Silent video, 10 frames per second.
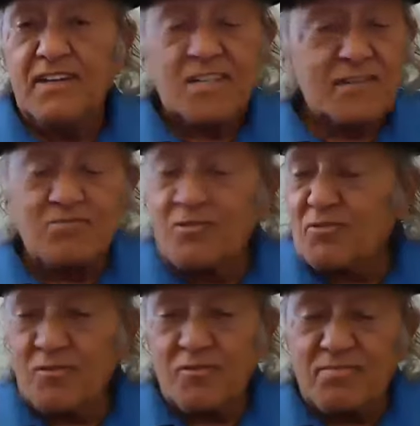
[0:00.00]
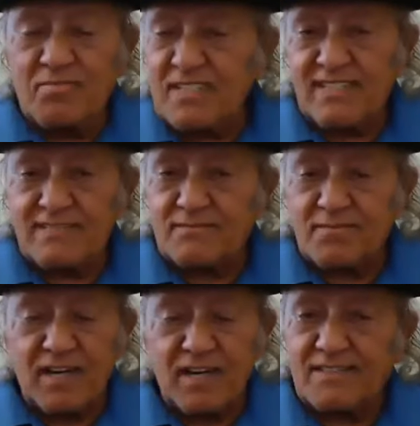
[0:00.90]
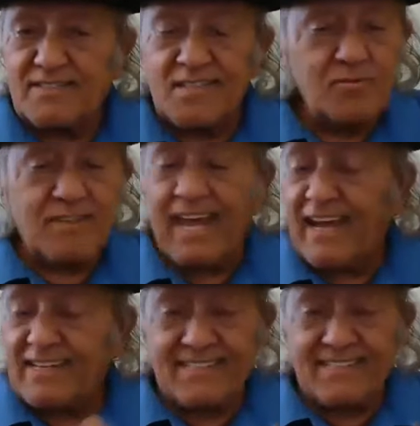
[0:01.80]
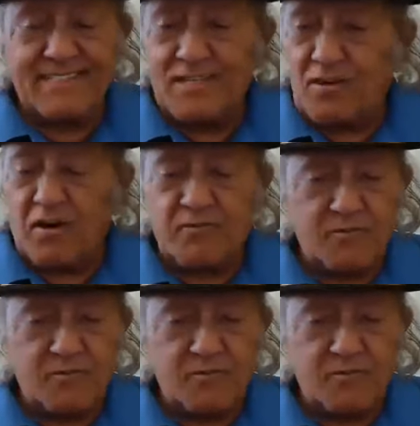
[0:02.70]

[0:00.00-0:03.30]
If you don't breathe, Prash, then you can't get in order.